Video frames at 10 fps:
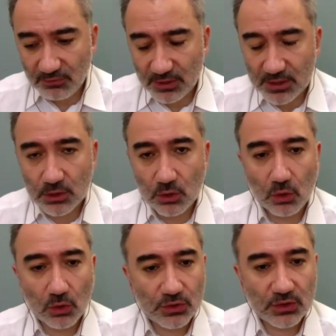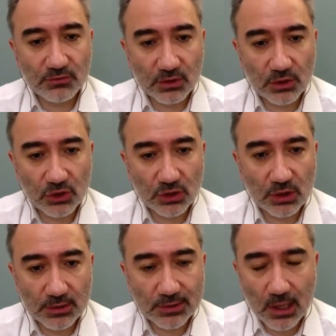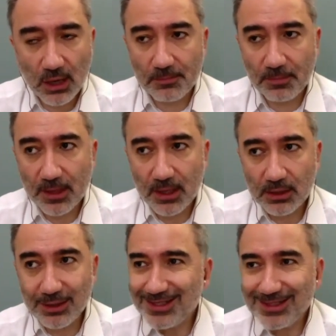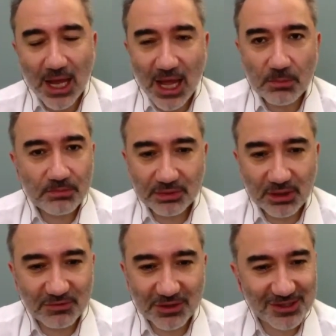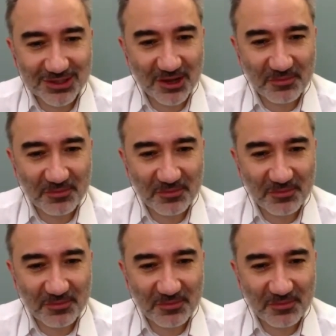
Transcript: this coercive tradition in Islam doesn't help even Islam.